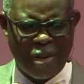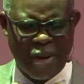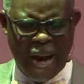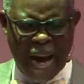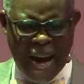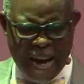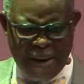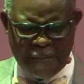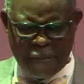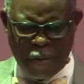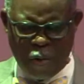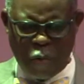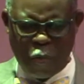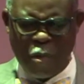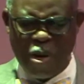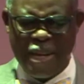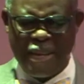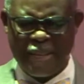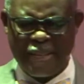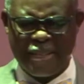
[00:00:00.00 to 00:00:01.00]
Have your
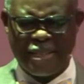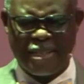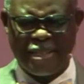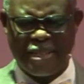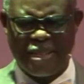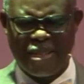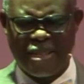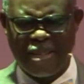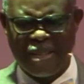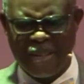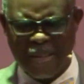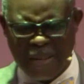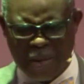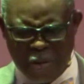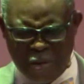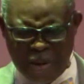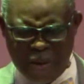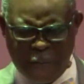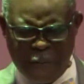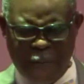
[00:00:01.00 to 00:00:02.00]
way.
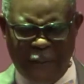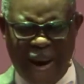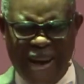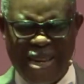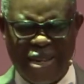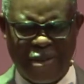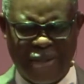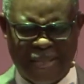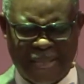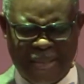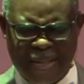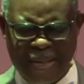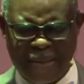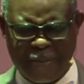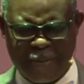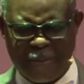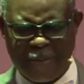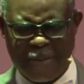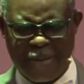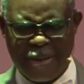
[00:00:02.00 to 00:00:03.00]
Glorify
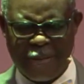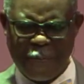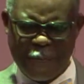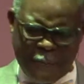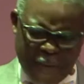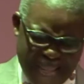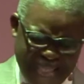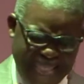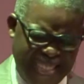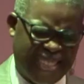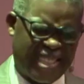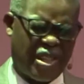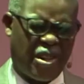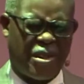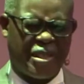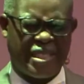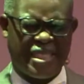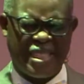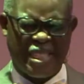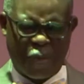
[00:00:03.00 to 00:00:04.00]
yourself. Visit
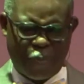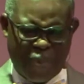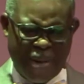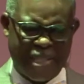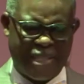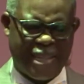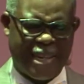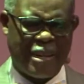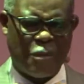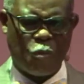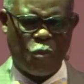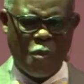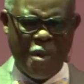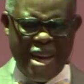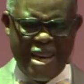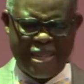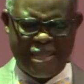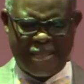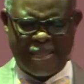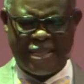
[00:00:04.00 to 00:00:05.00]
us in special
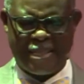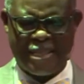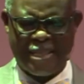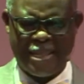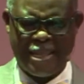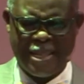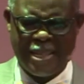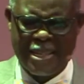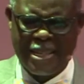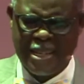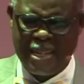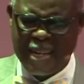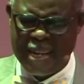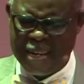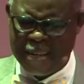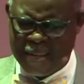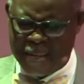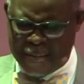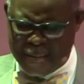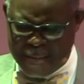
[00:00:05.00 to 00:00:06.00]
ways in
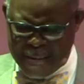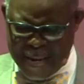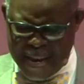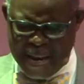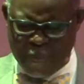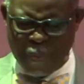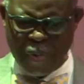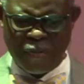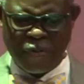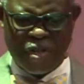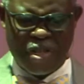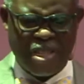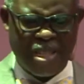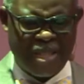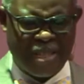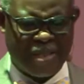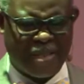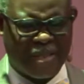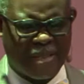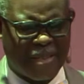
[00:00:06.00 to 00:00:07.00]
the name of
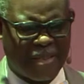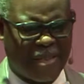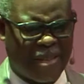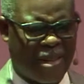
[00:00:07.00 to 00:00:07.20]
Jesus.